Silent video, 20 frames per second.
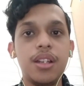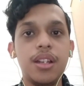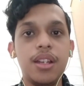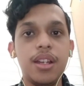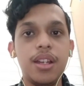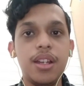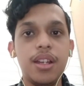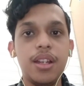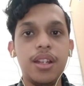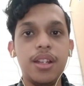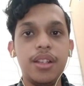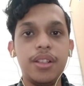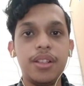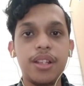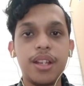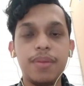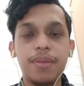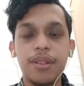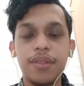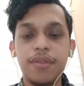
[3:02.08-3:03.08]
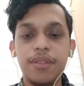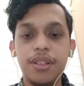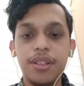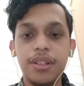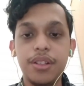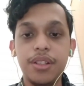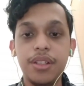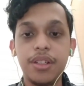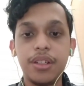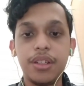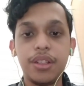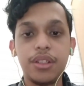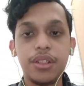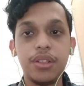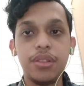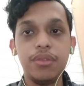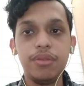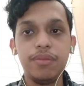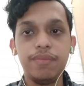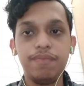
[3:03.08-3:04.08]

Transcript: And types of learning include